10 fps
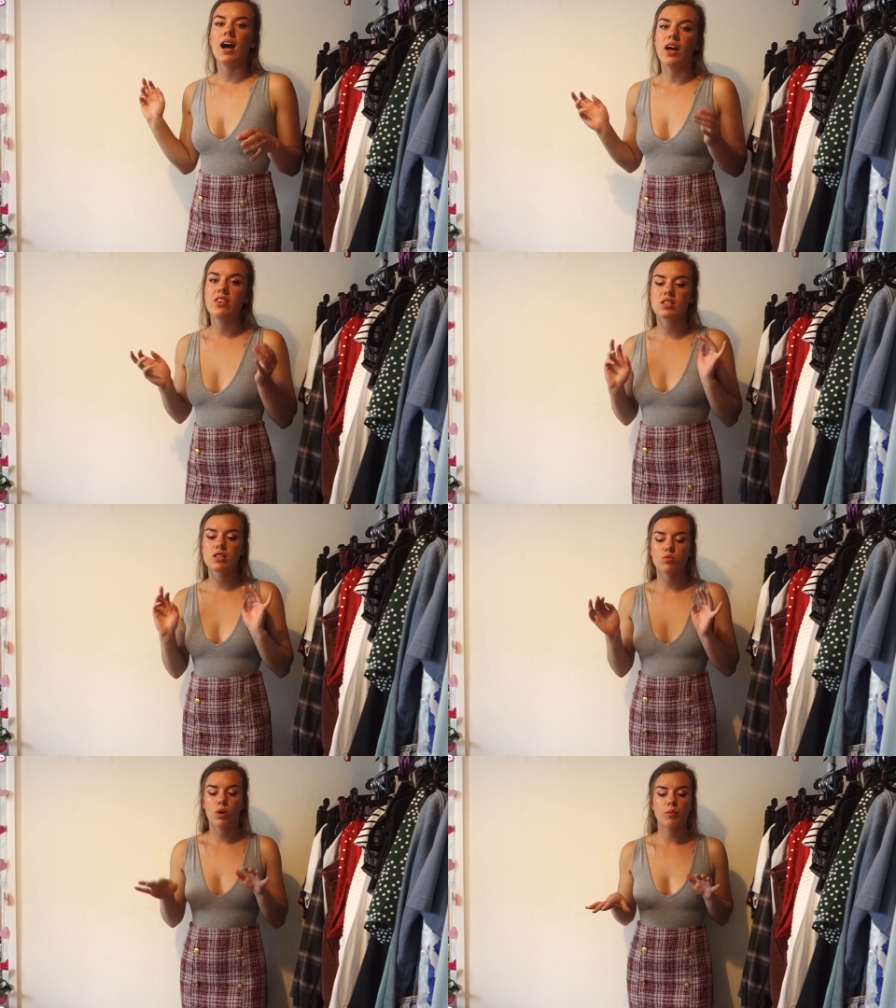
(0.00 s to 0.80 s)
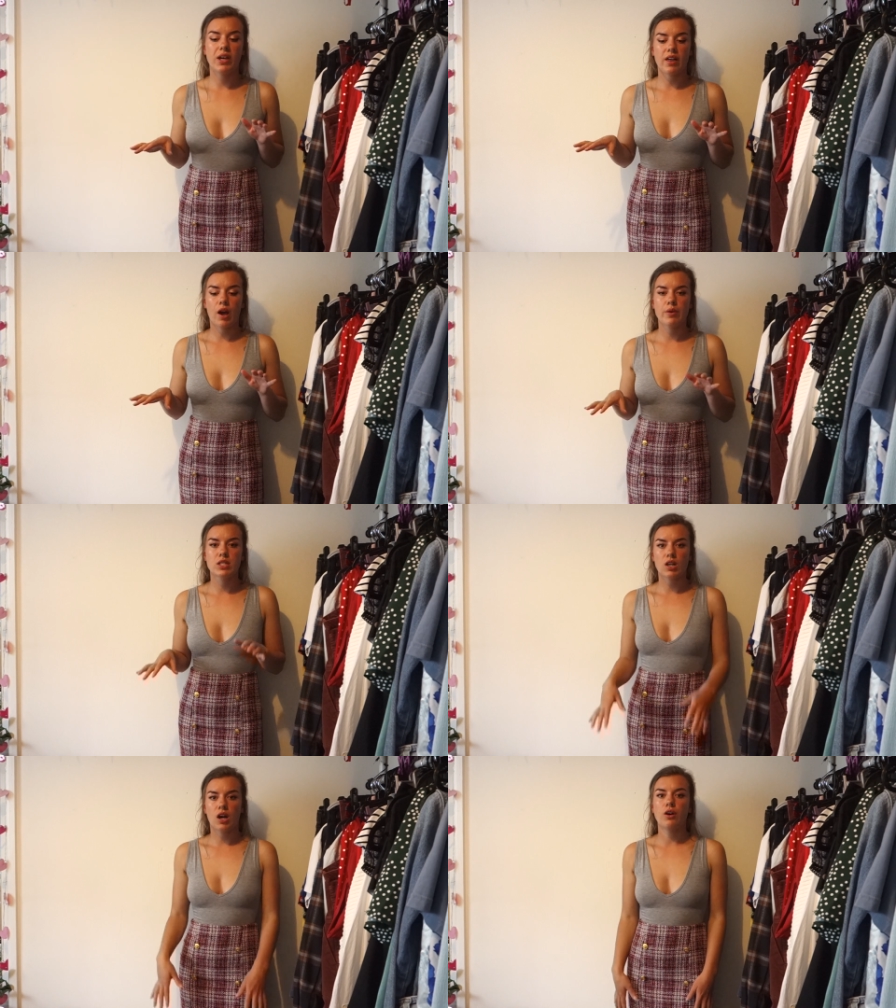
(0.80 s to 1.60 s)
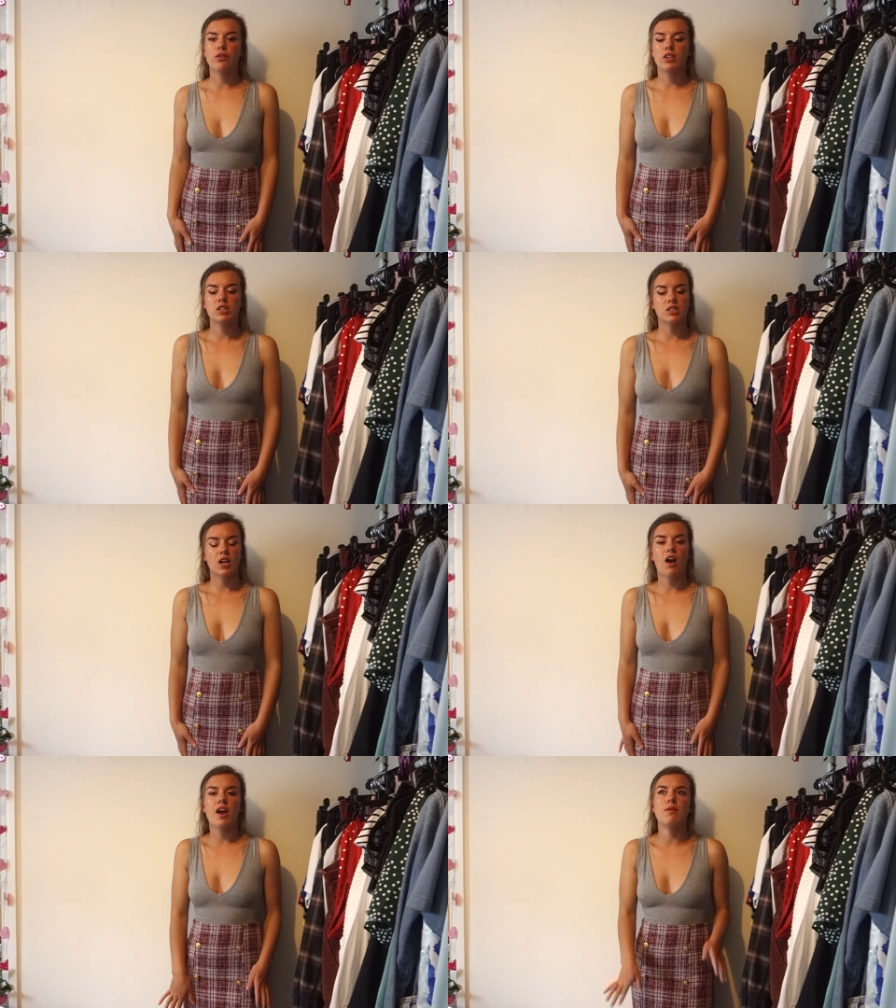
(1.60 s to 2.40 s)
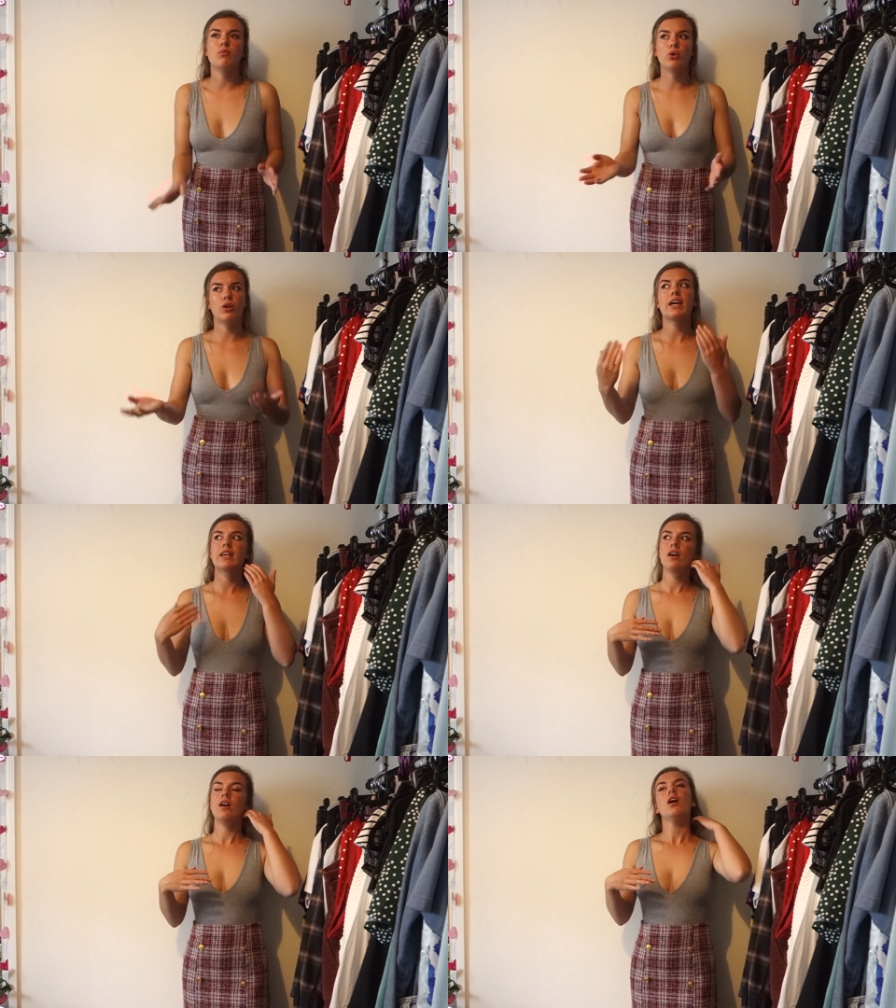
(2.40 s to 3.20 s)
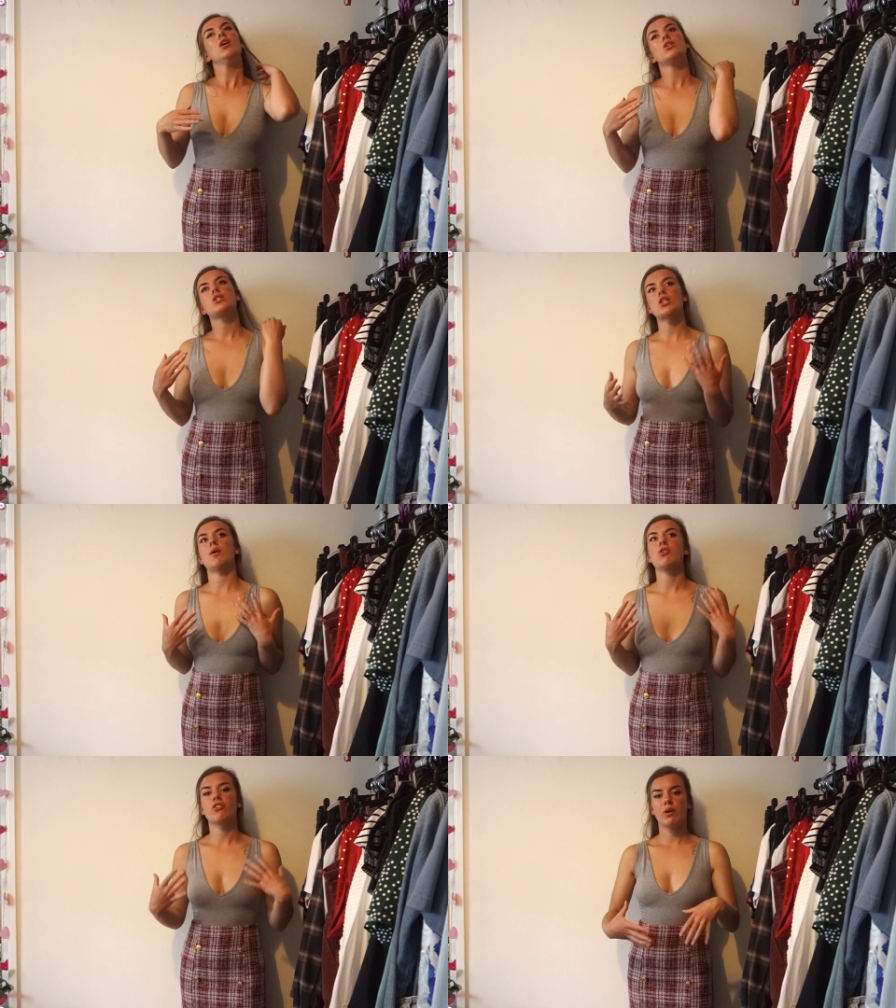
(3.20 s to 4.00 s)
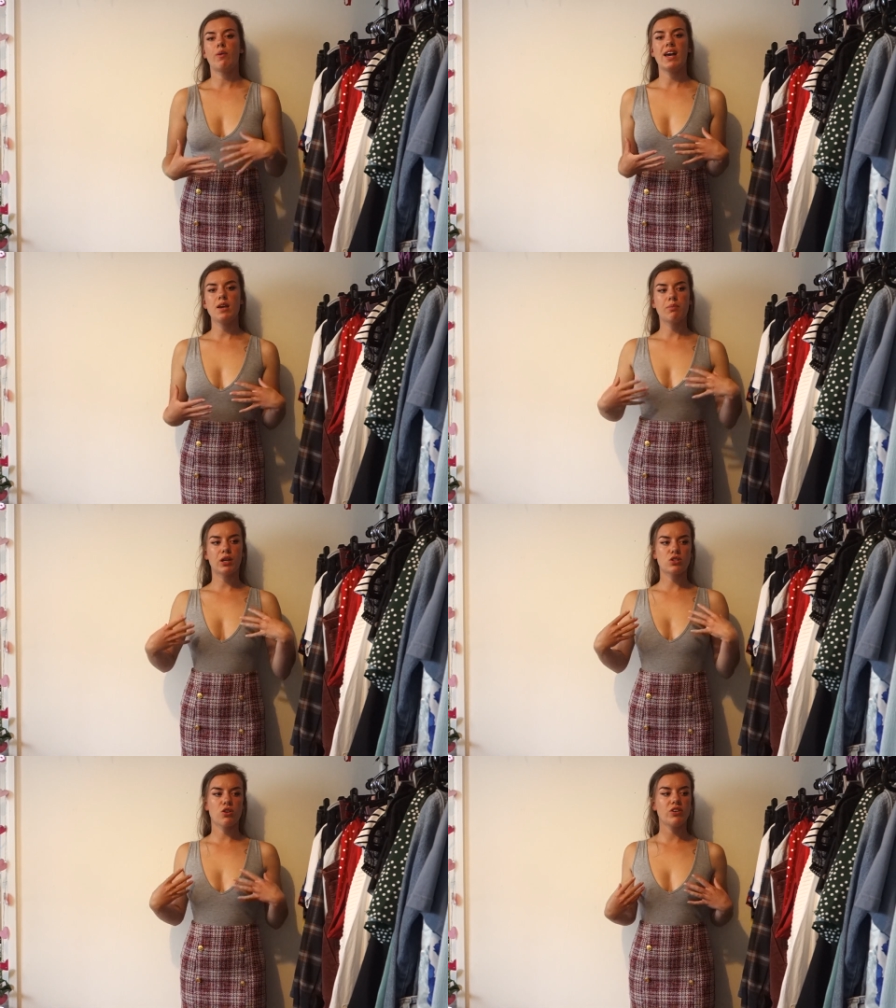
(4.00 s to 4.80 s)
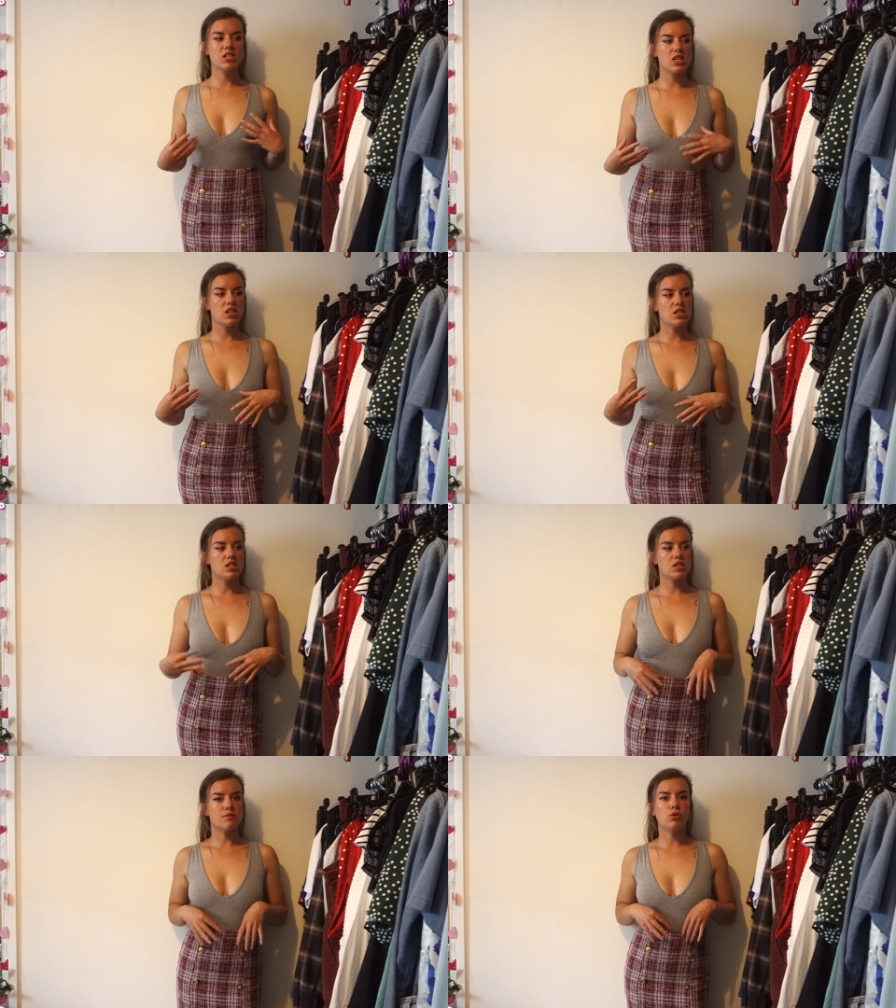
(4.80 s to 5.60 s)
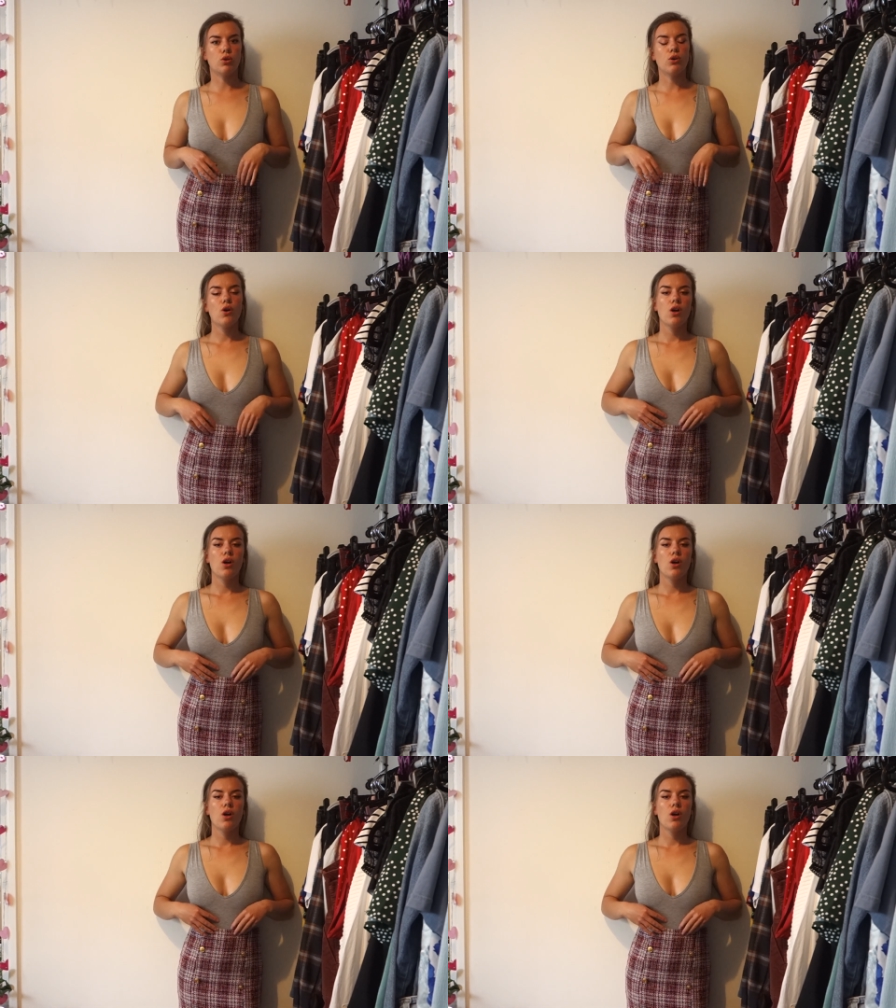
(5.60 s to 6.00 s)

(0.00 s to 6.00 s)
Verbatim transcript: And this is one way that I would style this skirt, in a more like summery way, because obviously this is a more